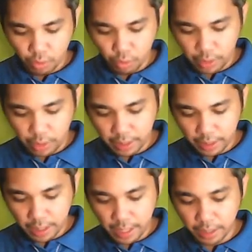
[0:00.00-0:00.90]
connect a
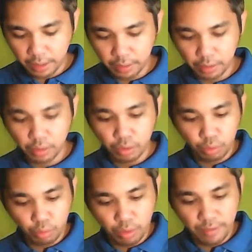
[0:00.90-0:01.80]
line
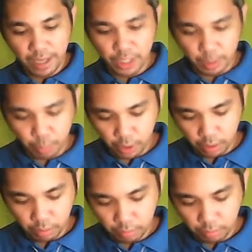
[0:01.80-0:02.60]
to the vanishing point.